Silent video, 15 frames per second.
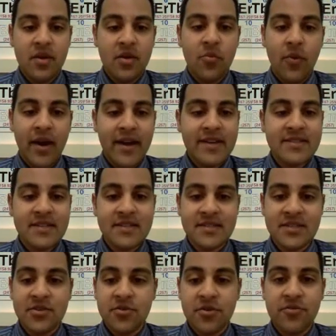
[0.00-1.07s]
Why is it
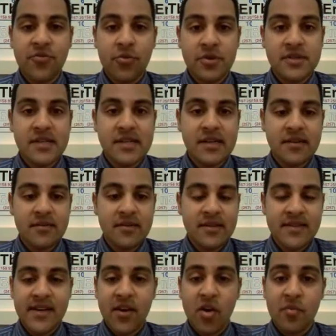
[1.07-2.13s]
0 to 14? Is
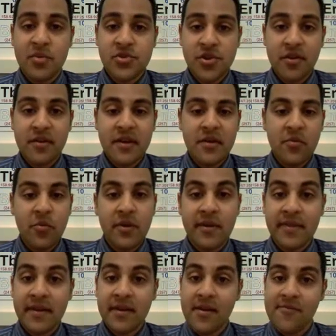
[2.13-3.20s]
that arbitrary? Where
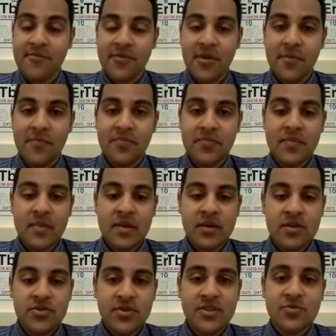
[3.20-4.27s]
did that come from?
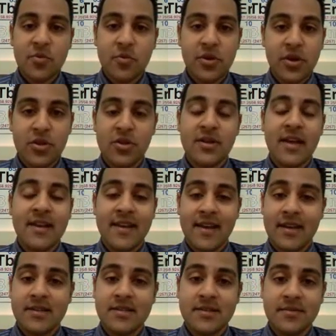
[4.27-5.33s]
So that's what we're going to look at
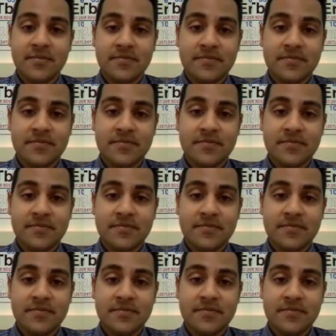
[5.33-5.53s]
next.